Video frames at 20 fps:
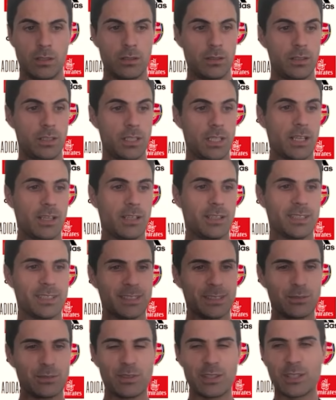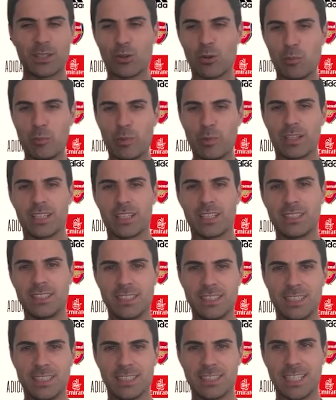Yes, it's very
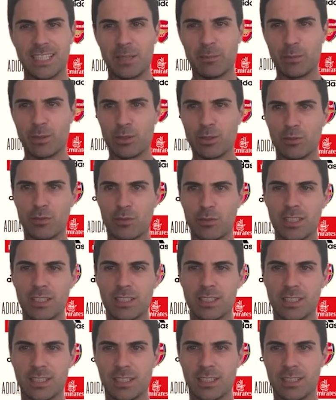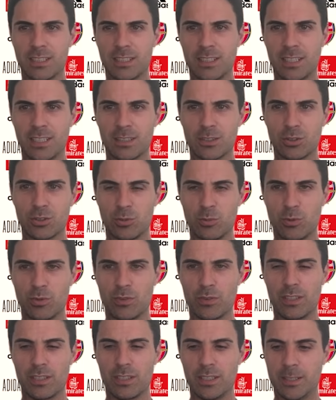complicated the timing of it and and some of
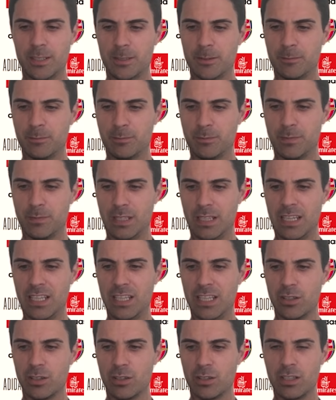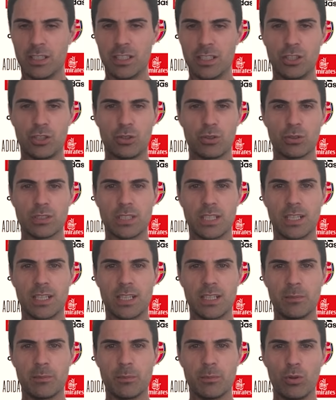the legal issues that are
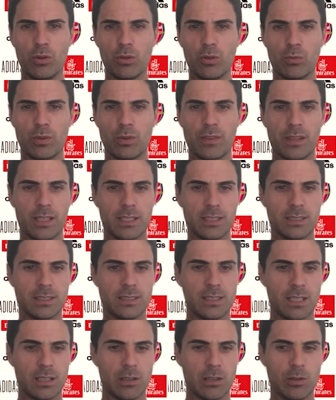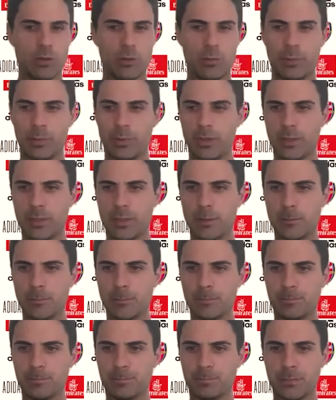involved with that. The club
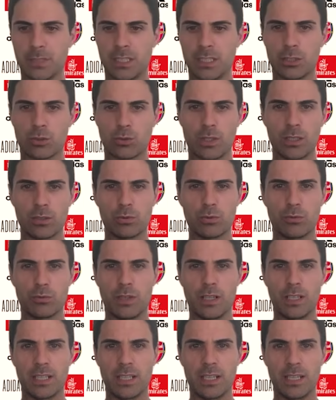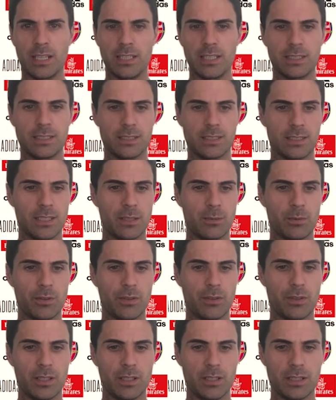um, is trying to finalize
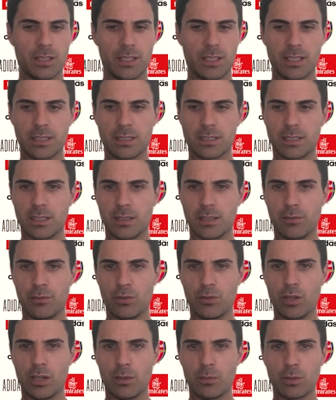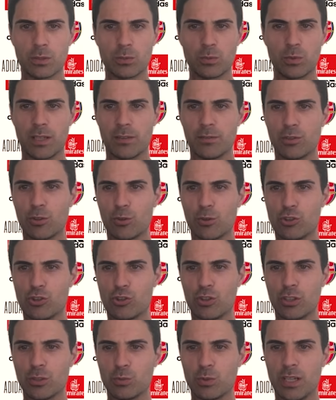everything in the next uh, few hours. We have no
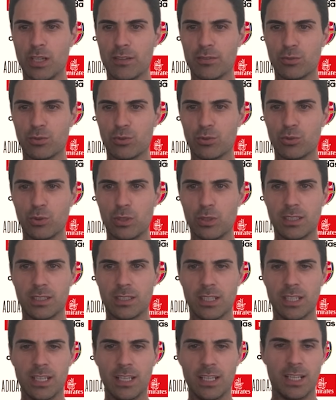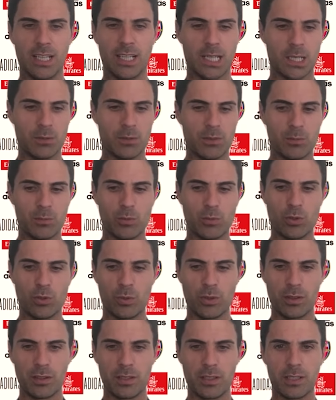choice. We have to do it, and even more
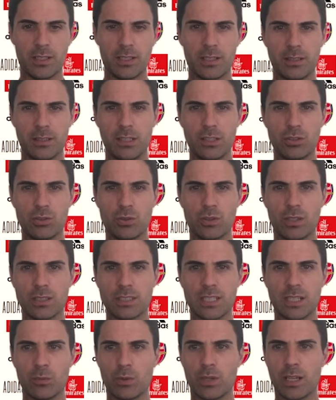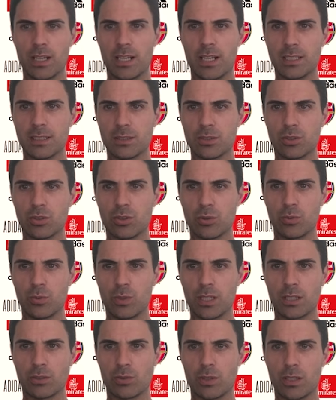with the injuries that we had. So we
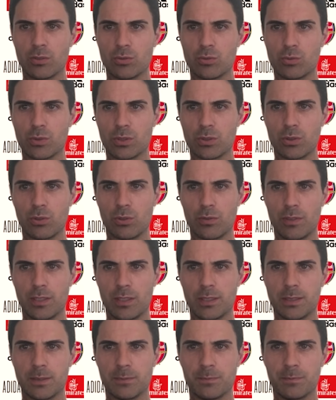are trying to resolve this.